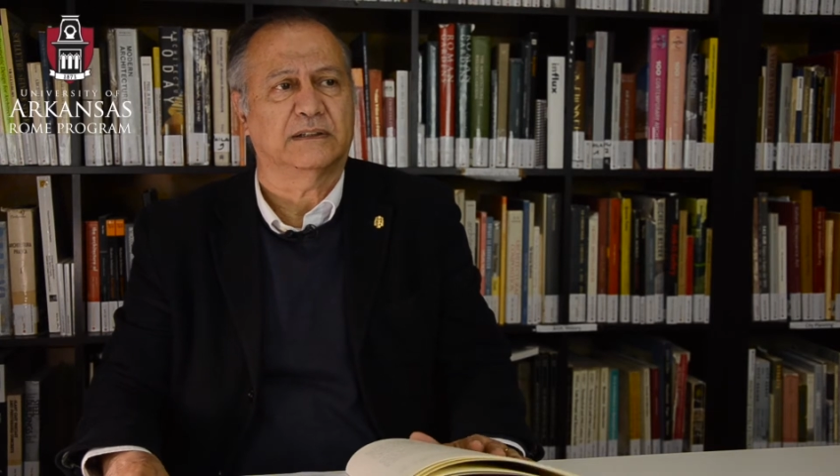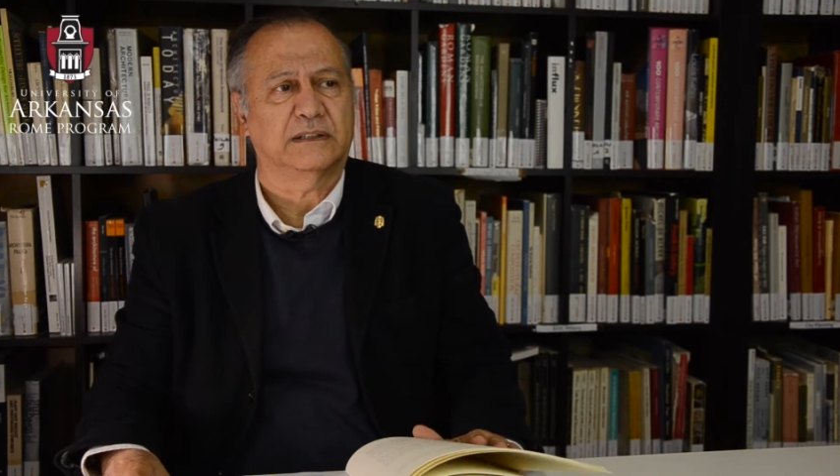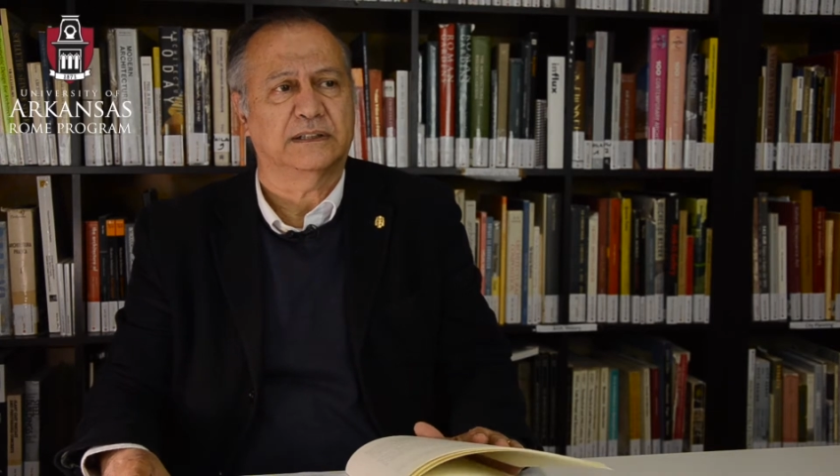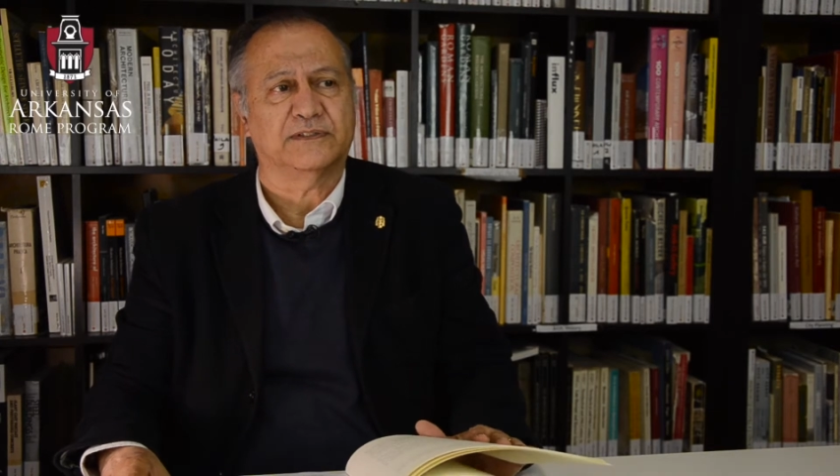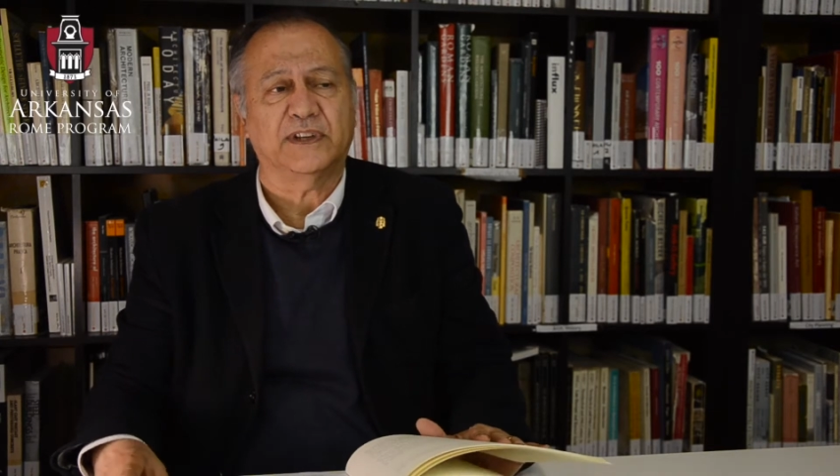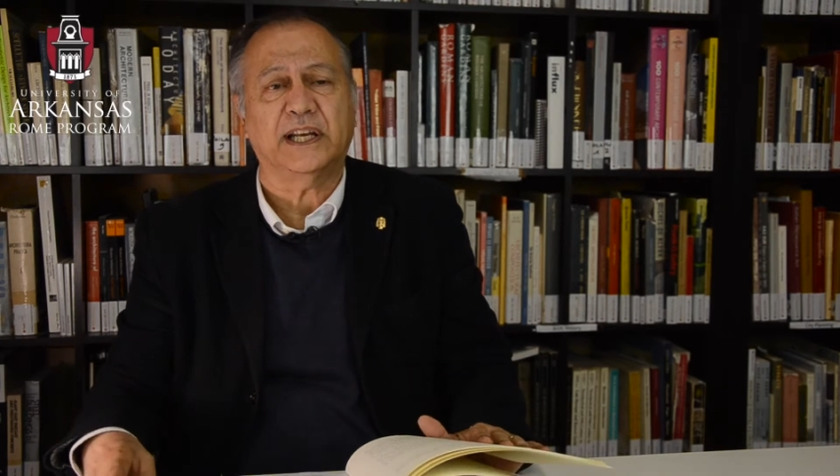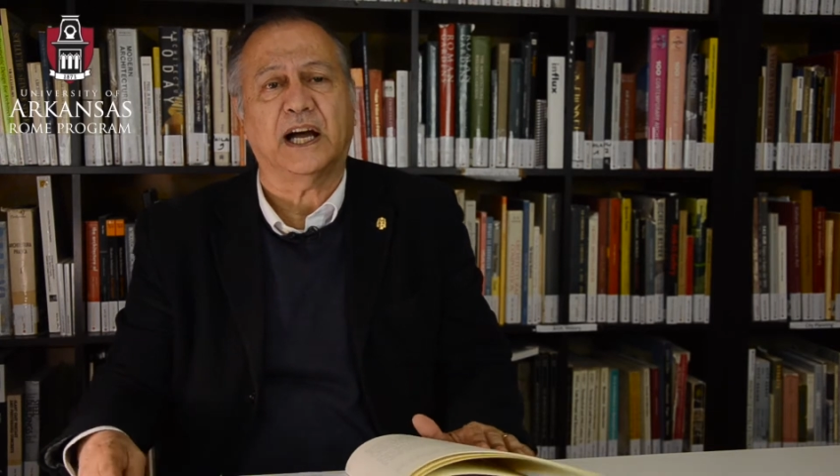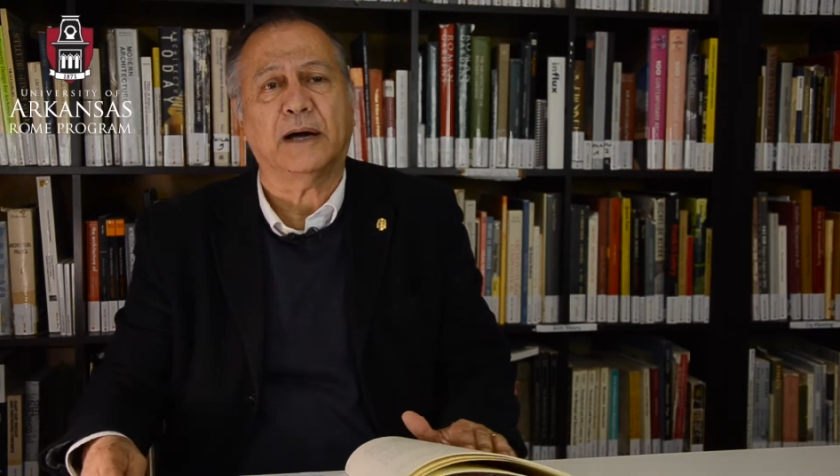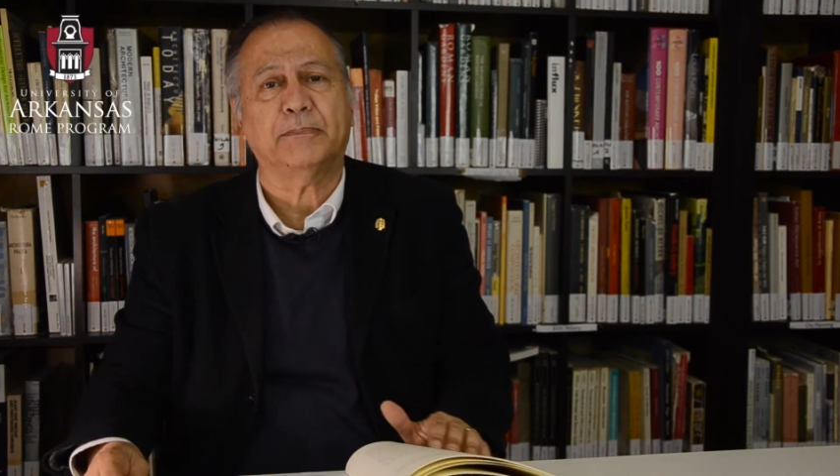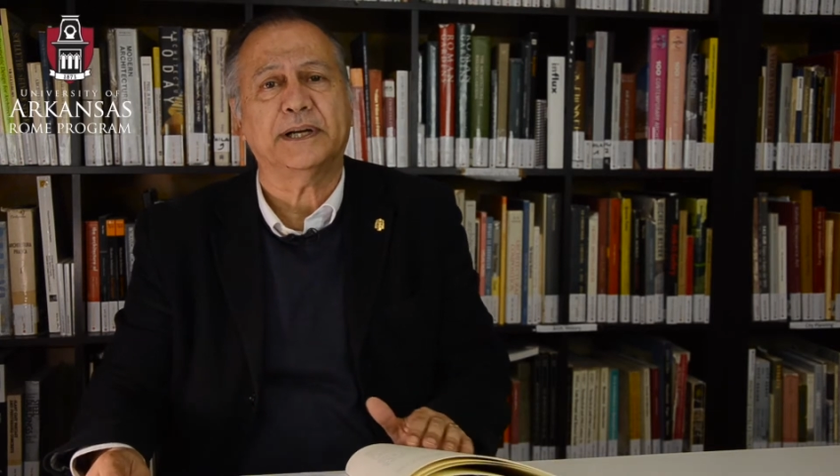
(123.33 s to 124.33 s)
it's very
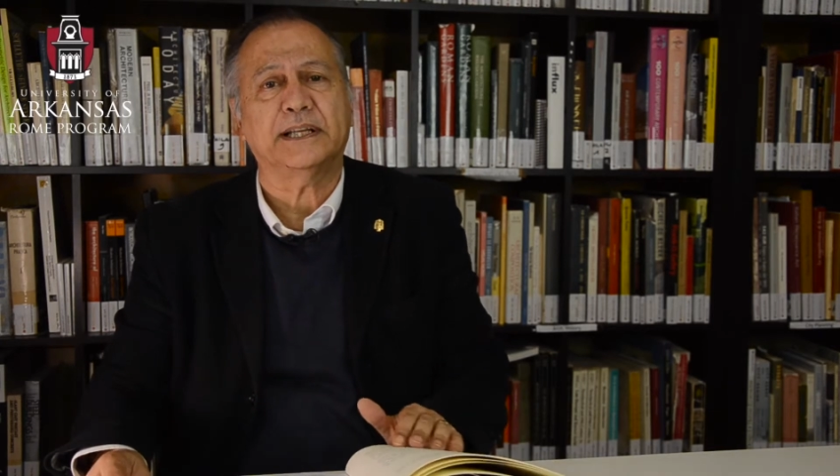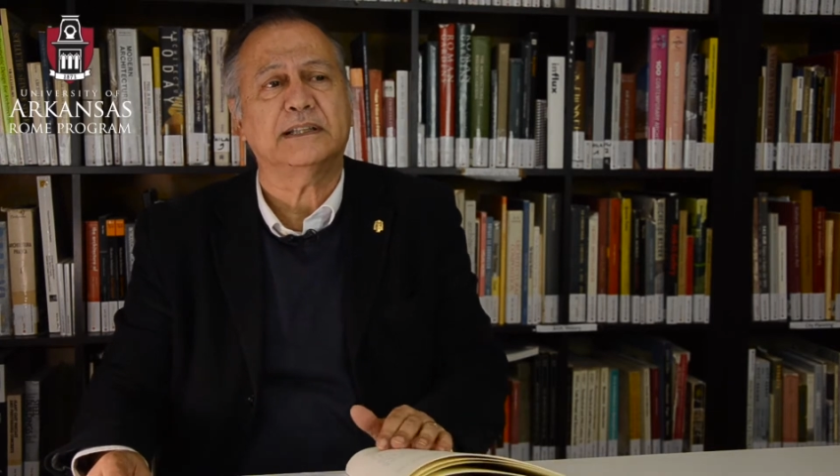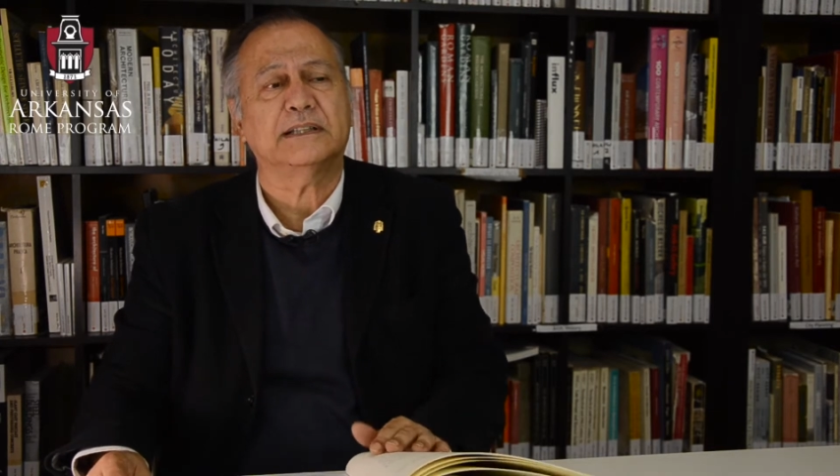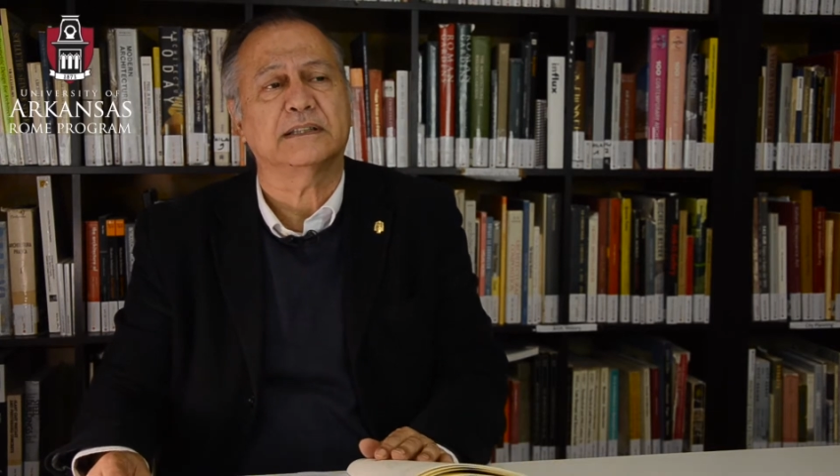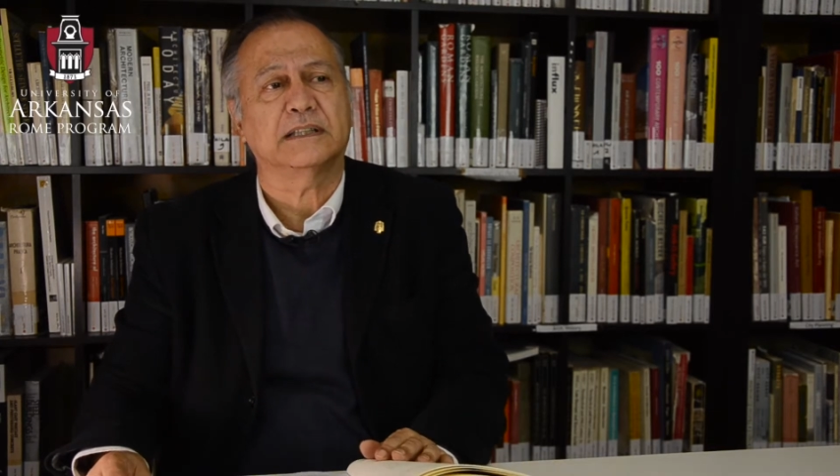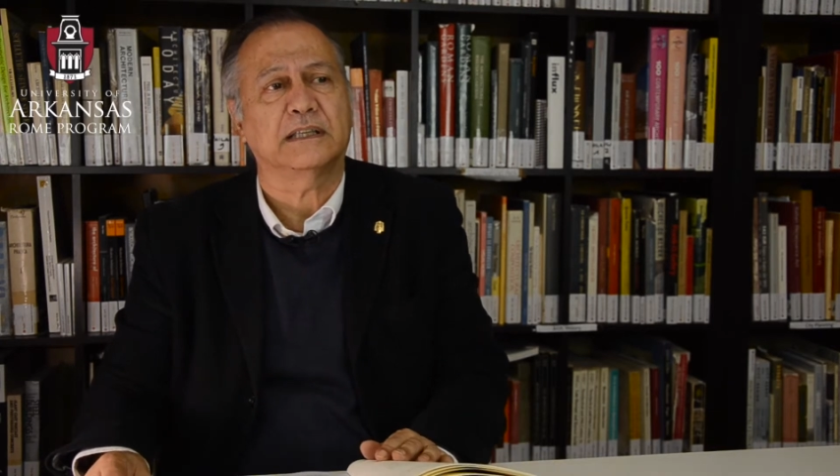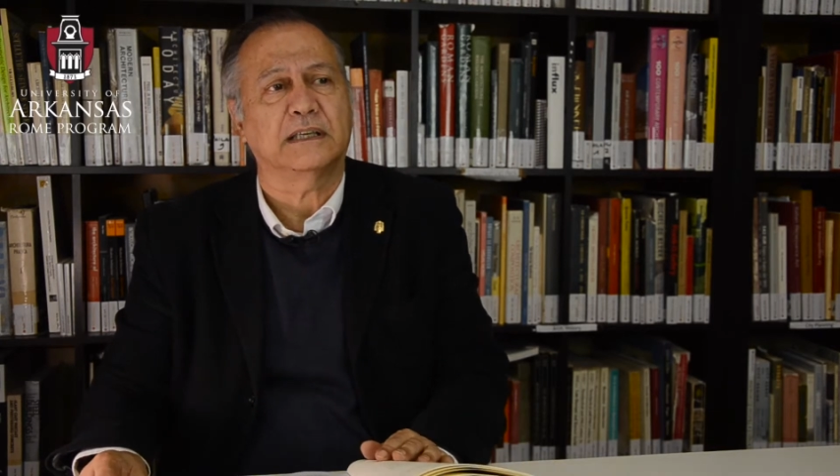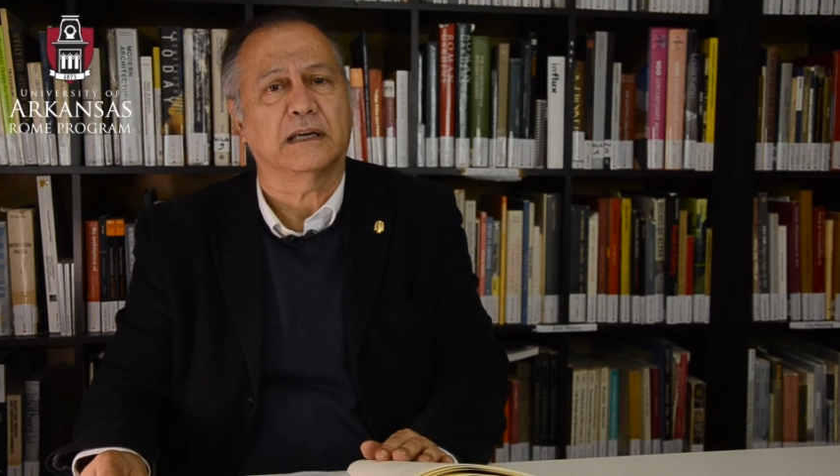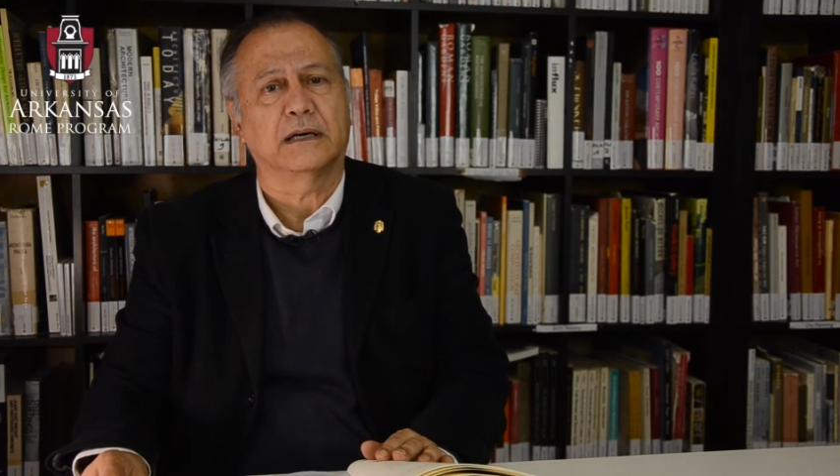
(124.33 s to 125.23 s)
apparent the